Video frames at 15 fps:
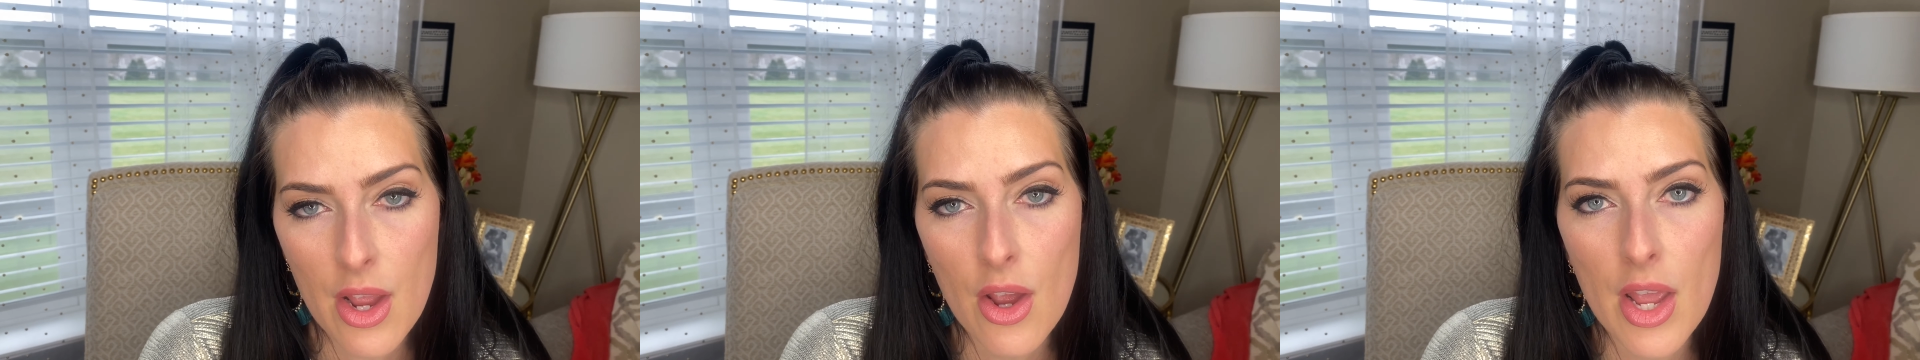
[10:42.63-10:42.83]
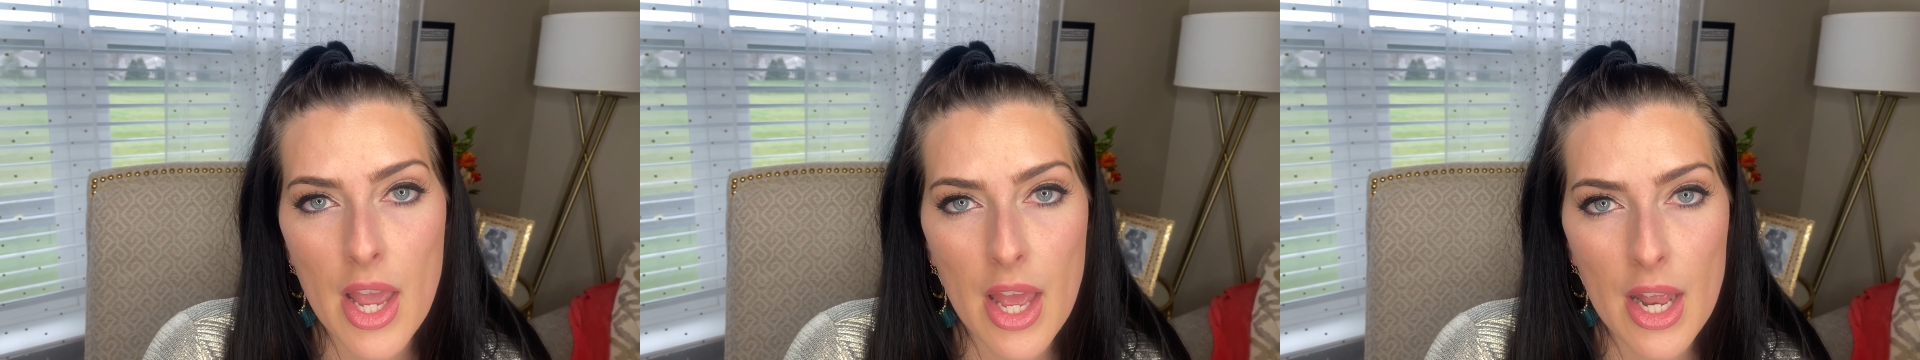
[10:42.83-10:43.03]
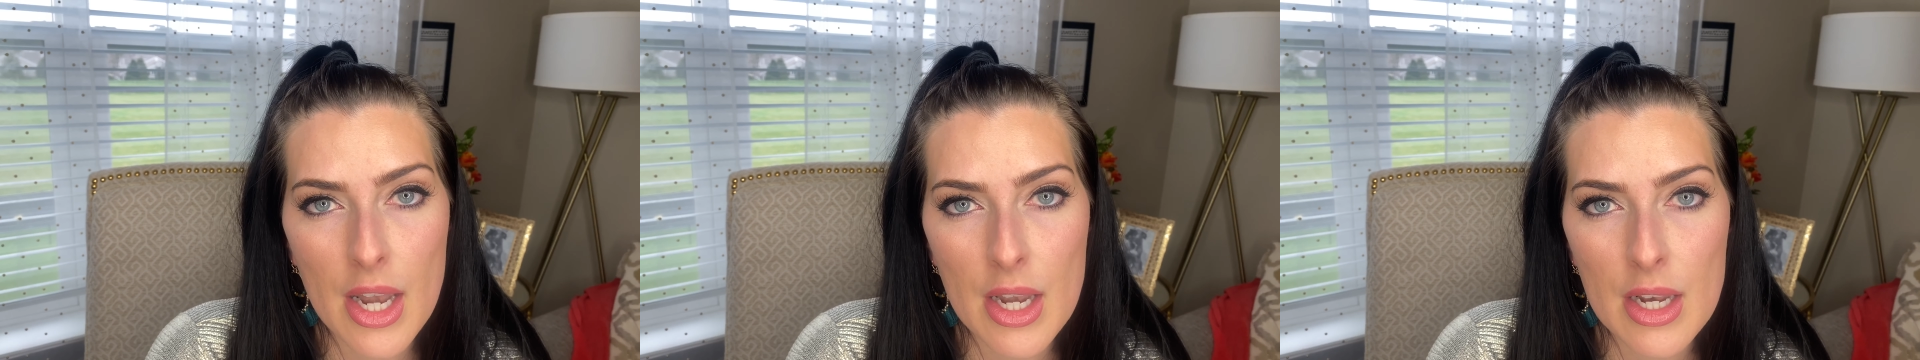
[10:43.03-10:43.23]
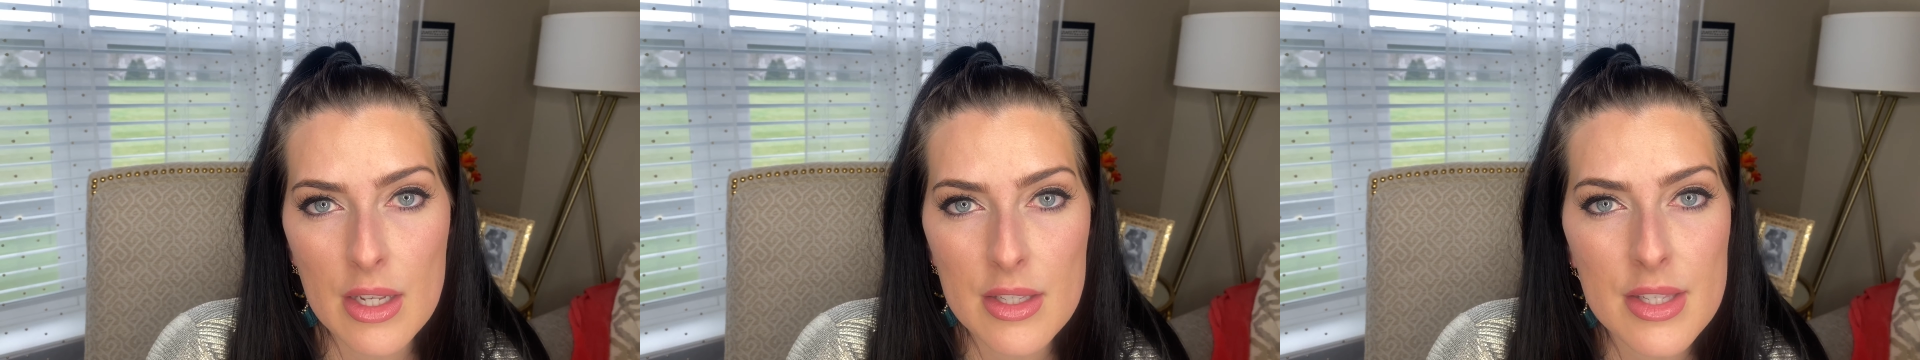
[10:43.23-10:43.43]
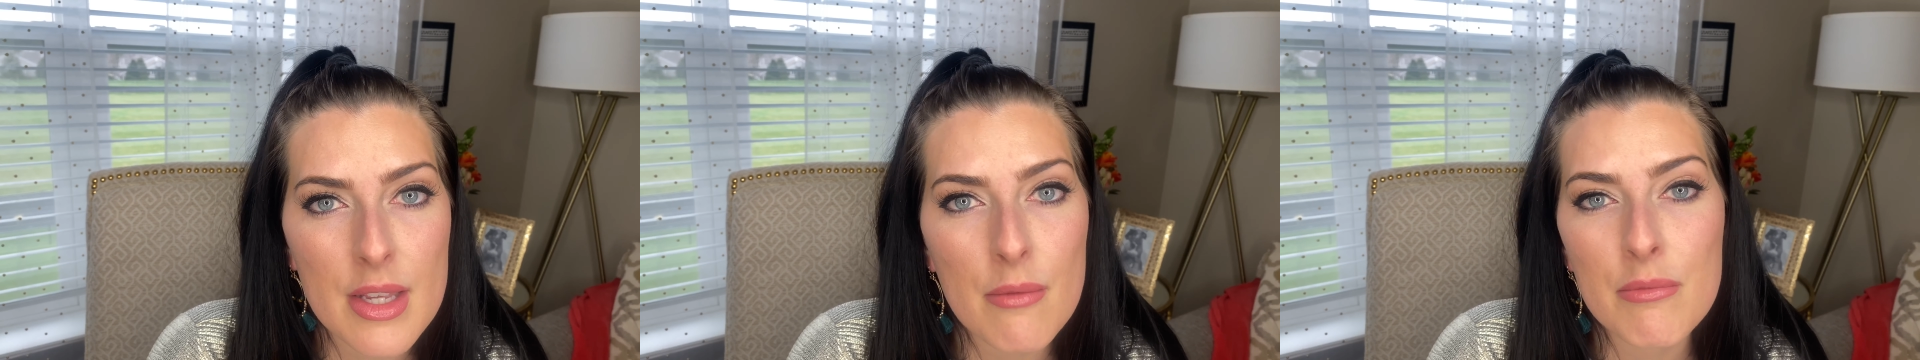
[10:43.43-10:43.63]
And
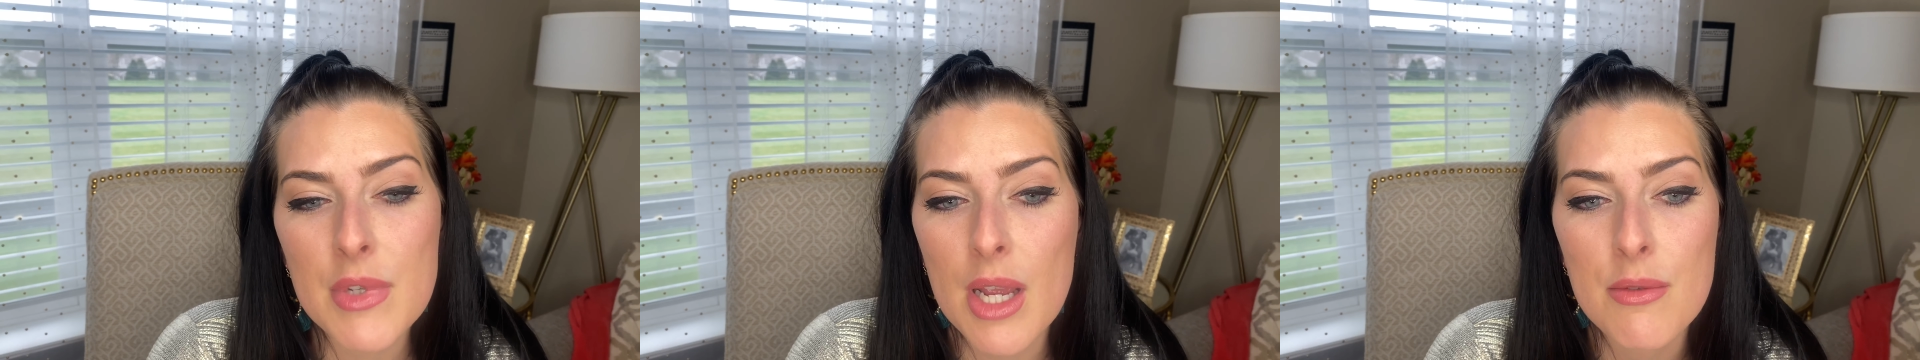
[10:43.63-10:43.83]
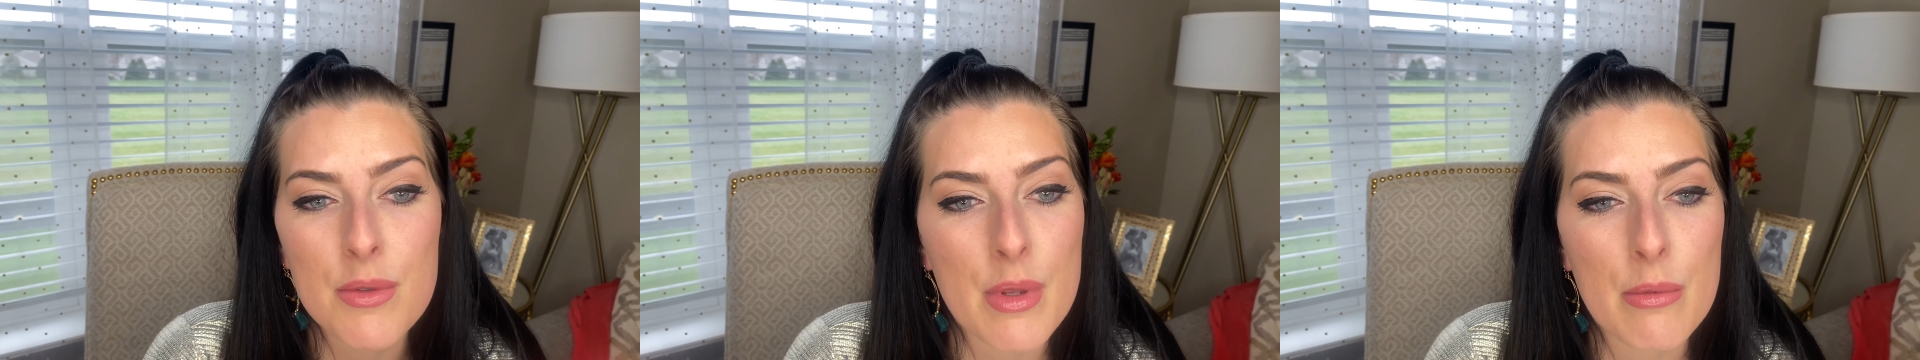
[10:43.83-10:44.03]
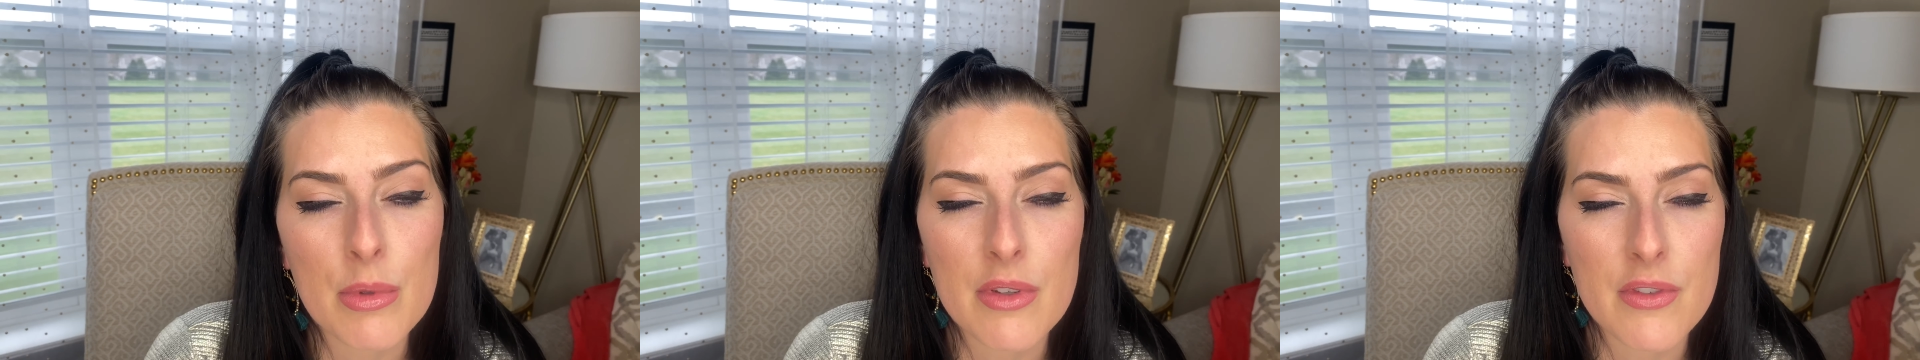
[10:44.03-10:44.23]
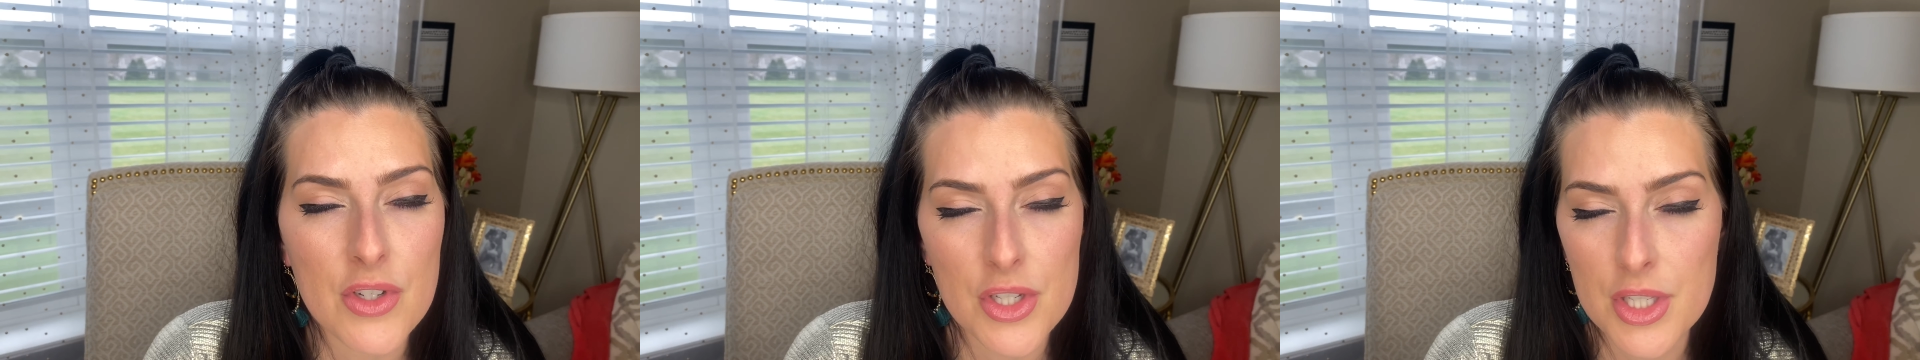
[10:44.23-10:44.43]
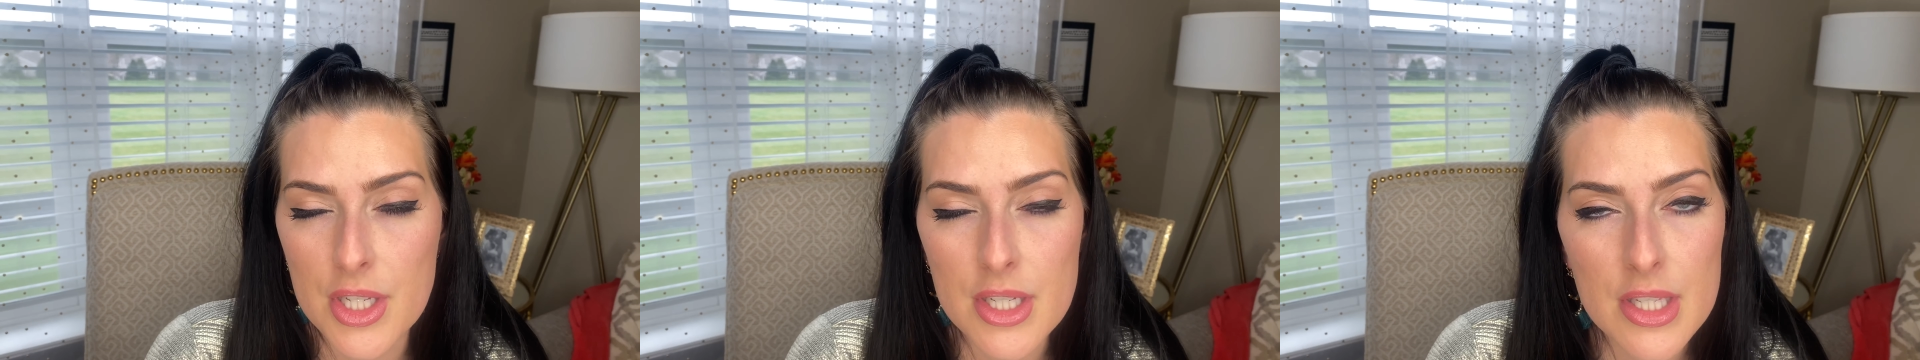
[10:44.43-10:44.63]
sometimes people even
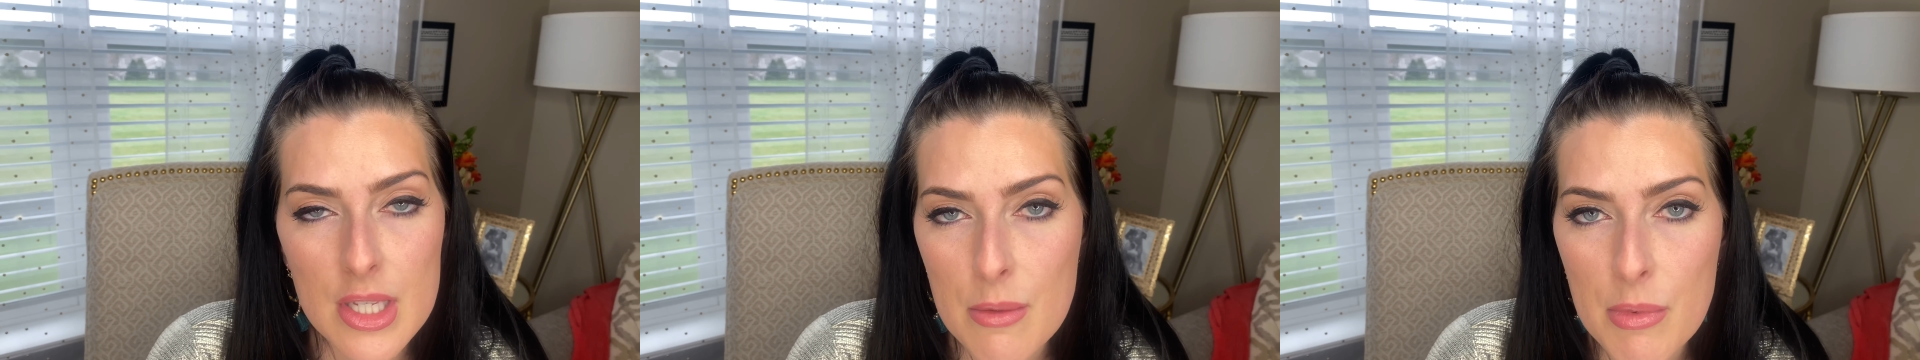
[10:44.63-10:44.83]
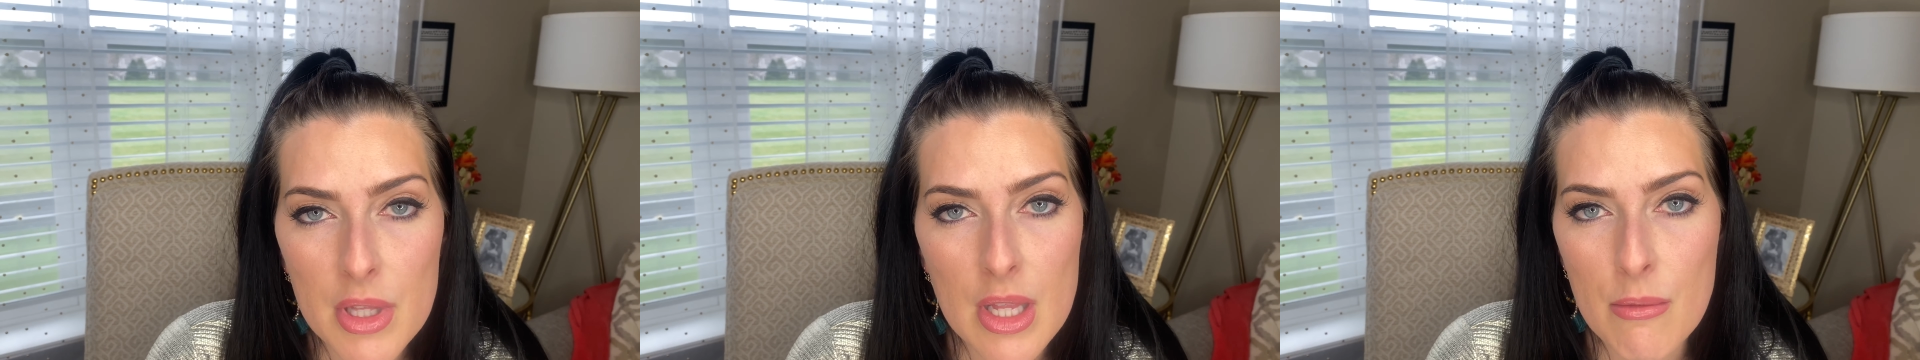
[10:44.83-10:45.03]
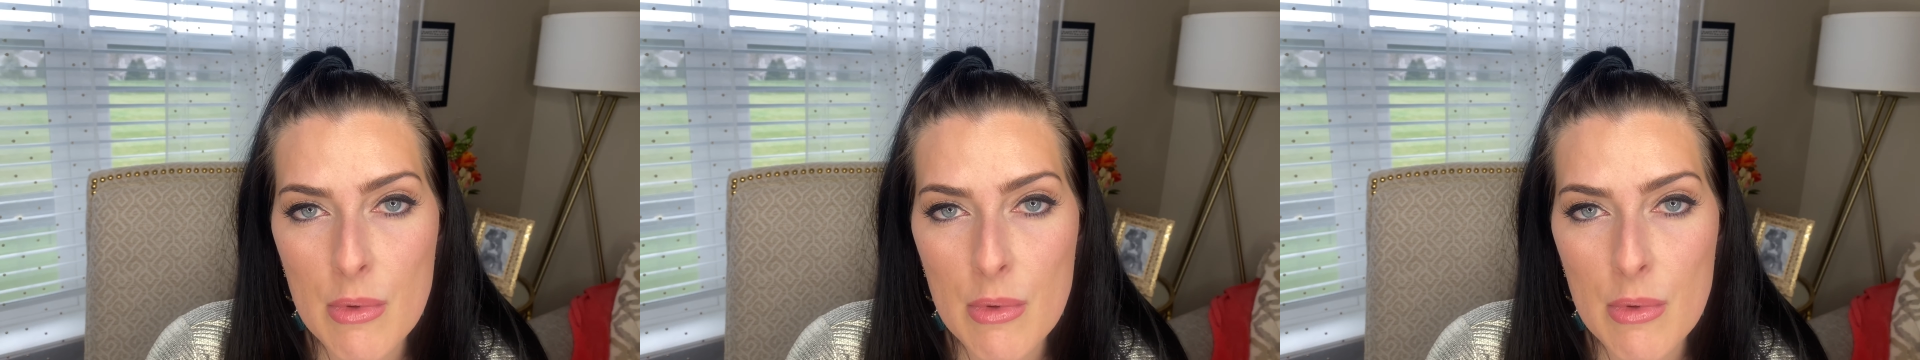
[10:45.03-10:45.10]
just like sleep in them,